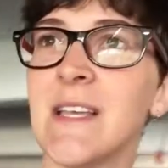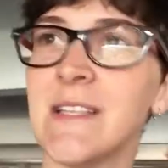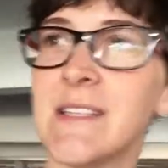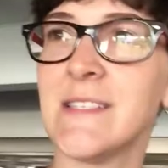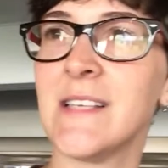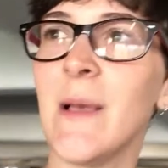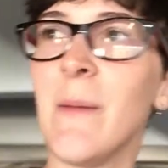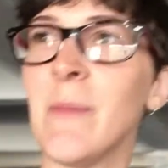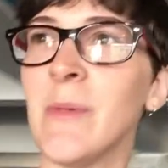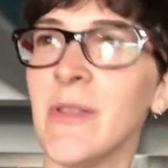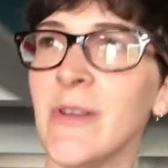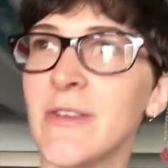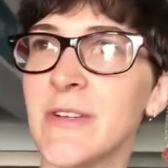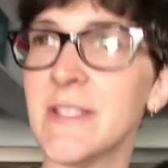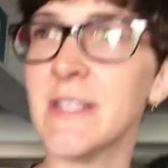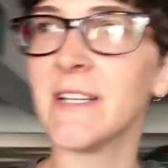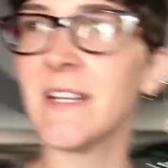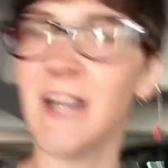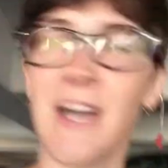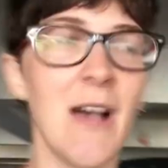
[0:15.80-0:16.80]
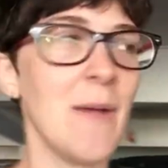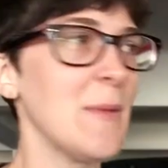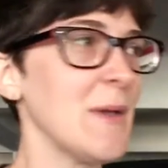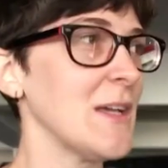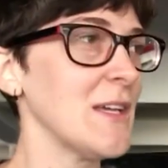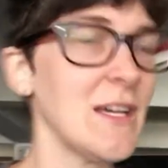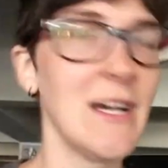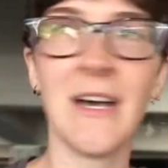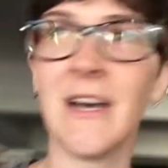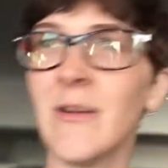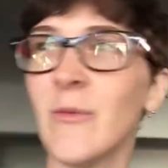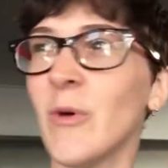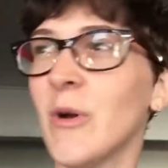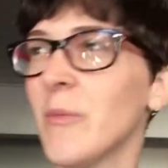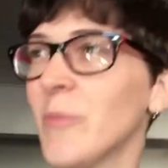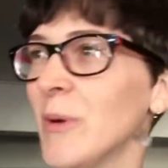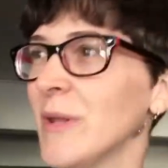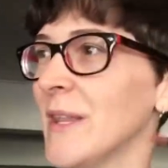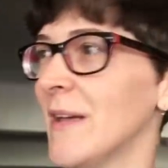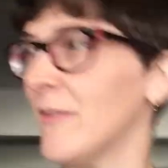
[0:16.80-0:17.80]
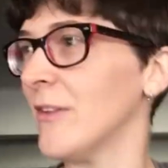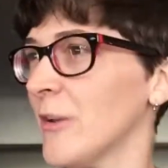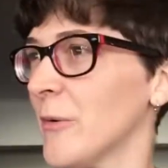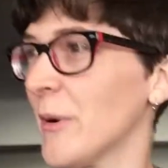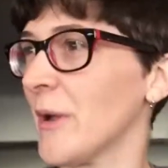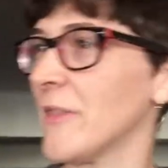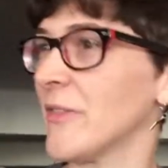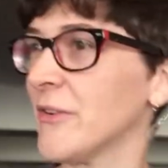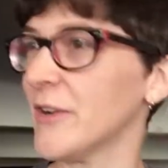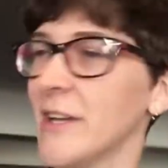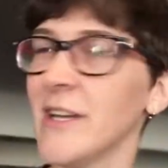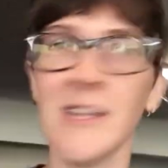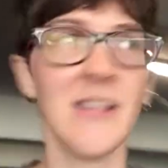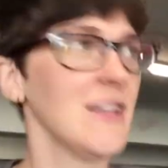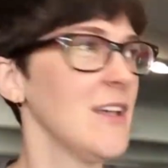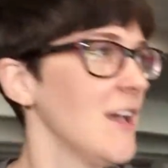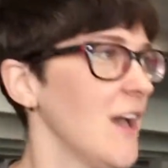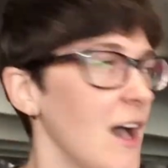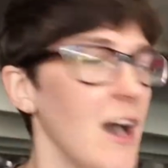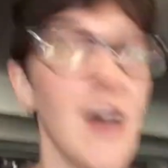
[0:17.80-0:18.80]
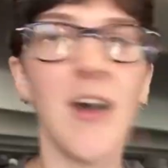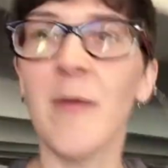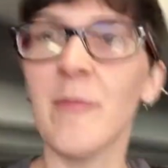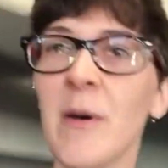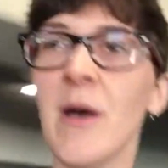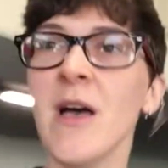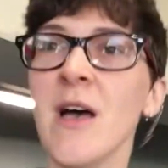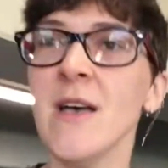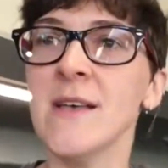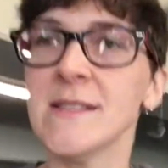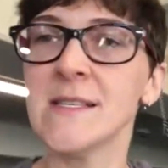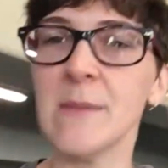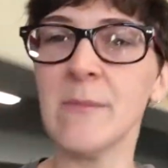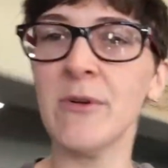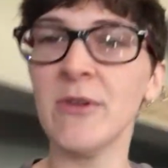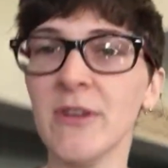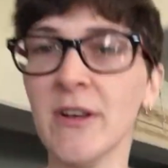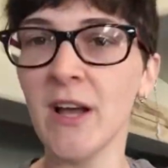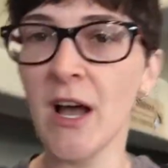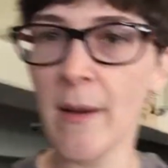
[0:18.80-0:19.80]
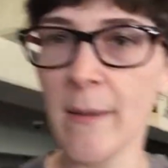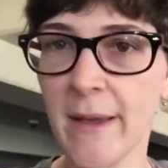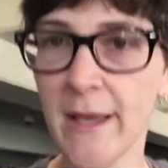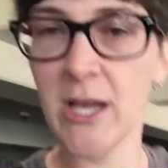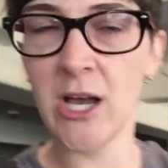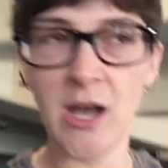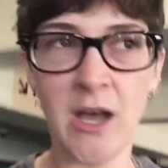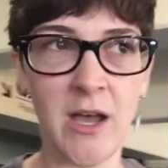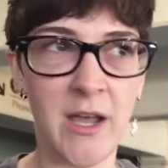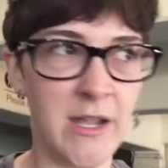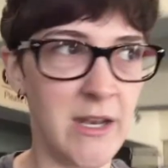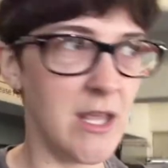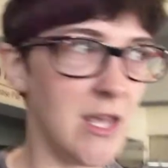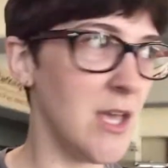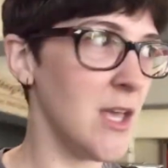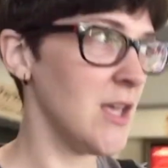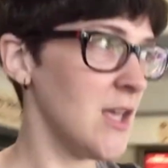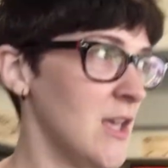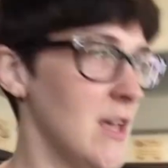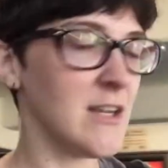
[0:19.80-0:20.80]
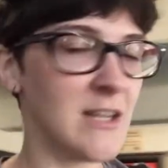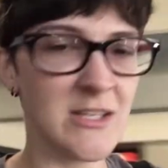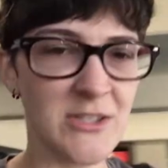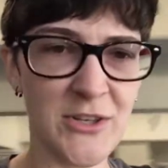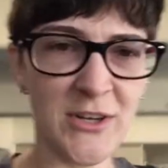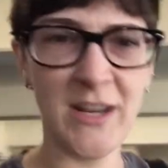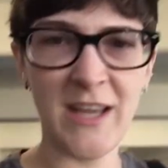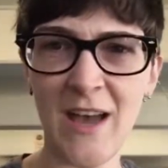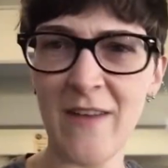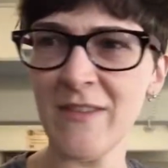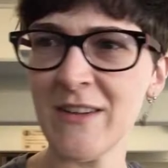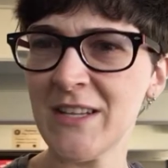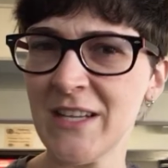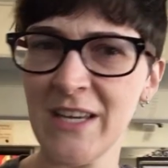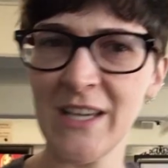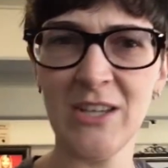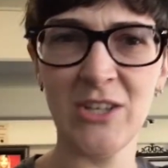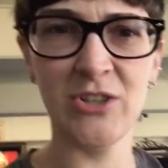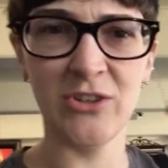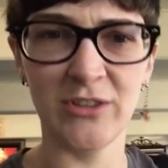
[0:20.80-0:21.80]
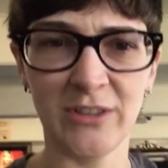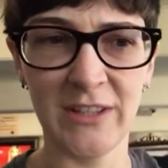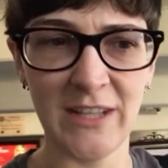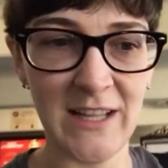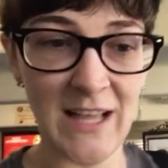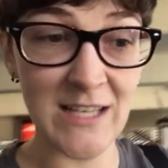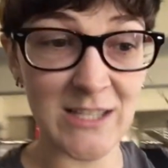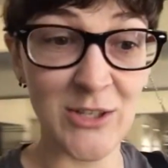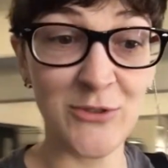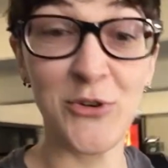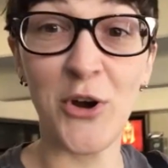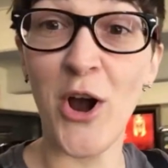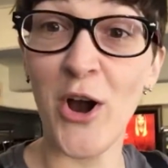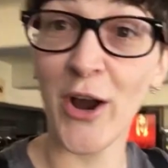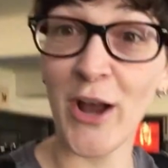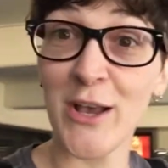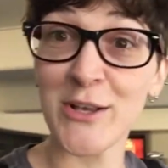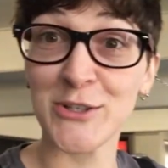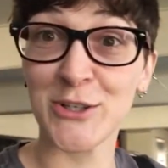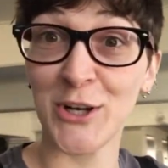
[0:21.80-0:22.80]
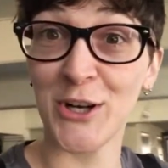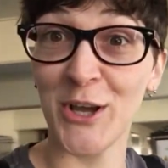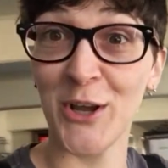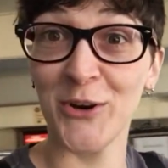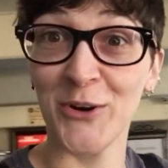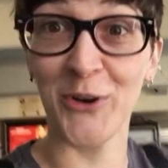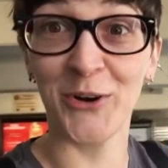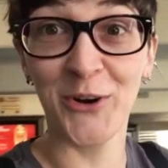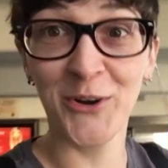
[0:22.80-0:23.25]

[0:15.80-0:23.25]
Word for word: It's similar to Comic Con. What, what level are we on? Three? Three. Um, similar to Comic Con because they're gonna have the T-shirt thing. That's the wrong escalator.